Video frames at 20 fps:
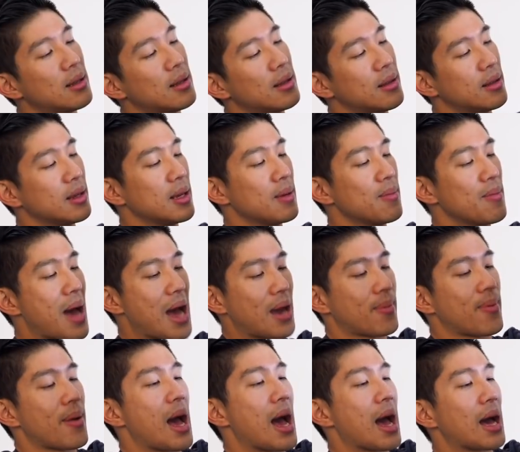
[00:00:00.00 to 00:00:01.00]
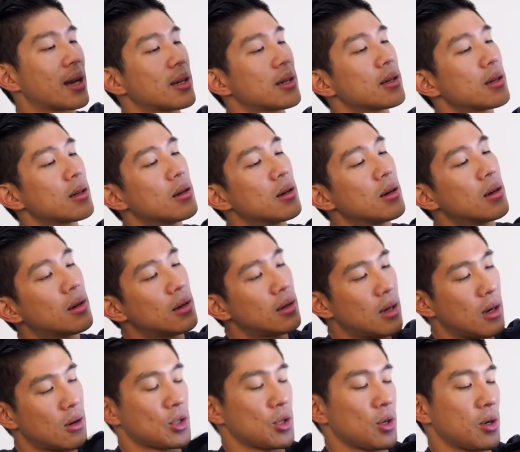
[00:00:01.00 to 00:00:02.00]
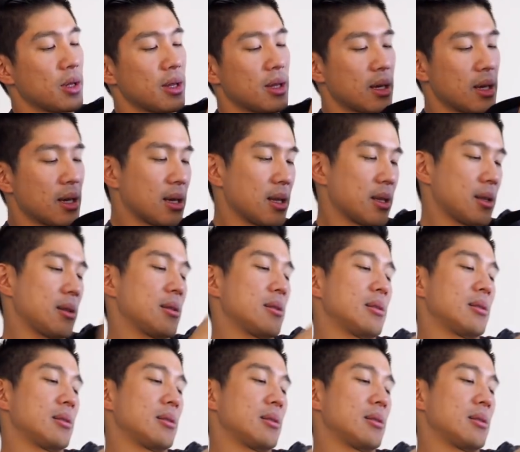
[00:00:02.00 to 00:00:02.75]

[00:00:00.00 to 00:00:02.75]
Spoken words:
the backpack, or sorry, the